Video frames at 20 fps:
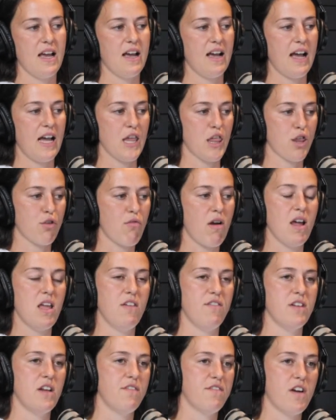I
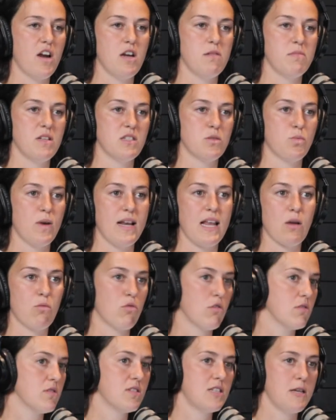thrive in environments where like we're
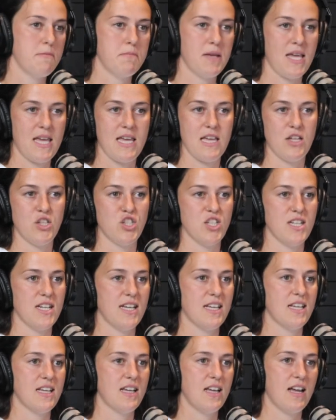on the same page and
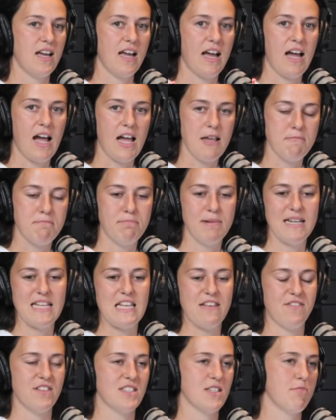like I
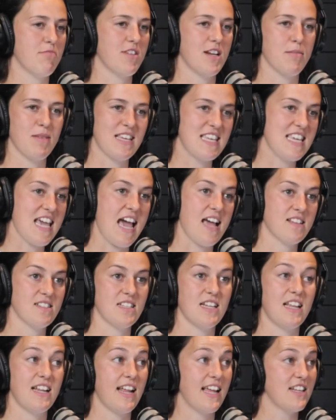believe in something, I'm like, yes, and
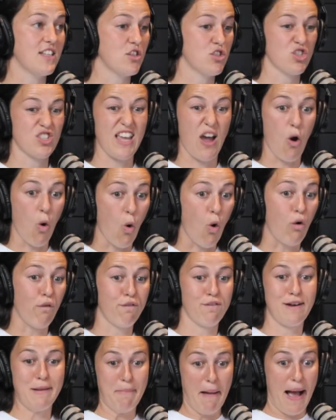I like just get
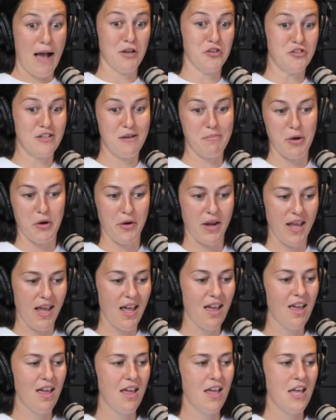awfully passionate about
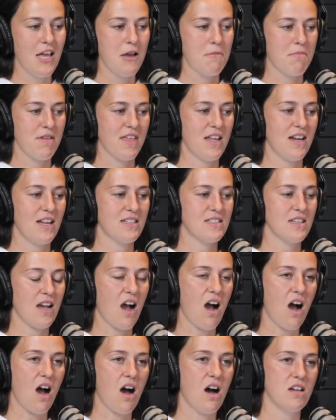it. But then it's
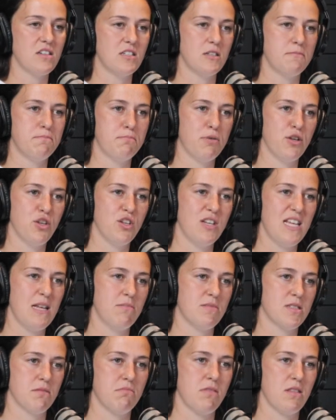hard to put your name
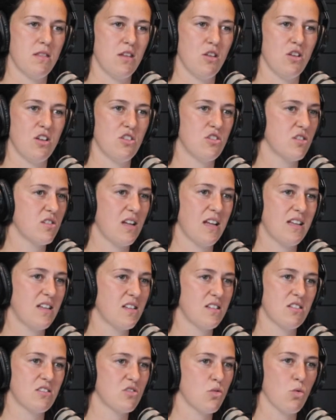to something that I
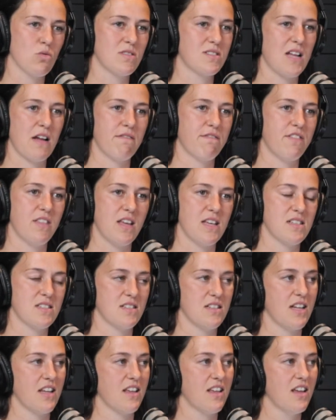just don't stand for this,
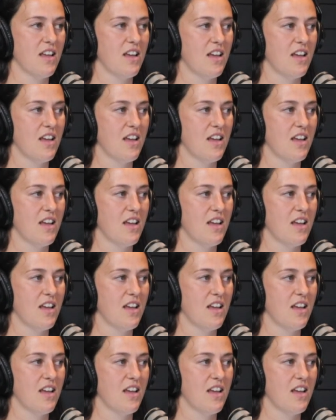and like